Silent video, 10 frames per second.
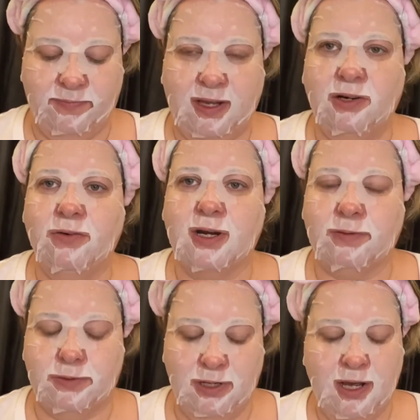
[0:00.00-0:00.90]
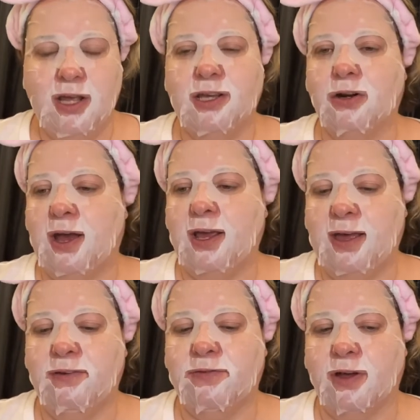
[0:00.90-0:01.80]
I don't know what I would, you know, I
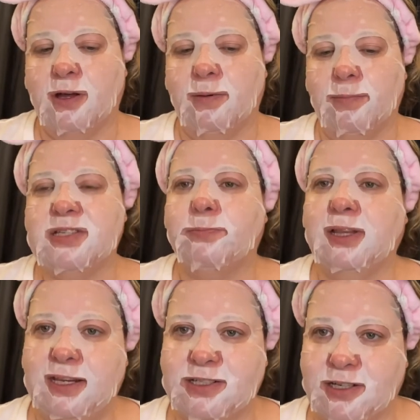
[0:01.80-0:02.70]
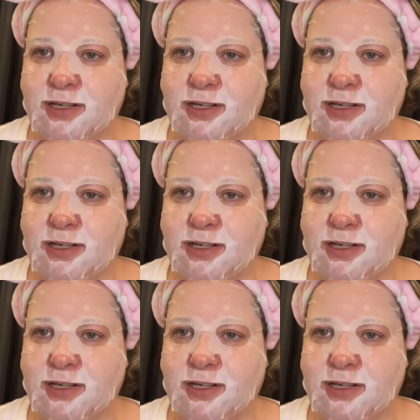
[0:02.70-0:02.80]
have misplaced it.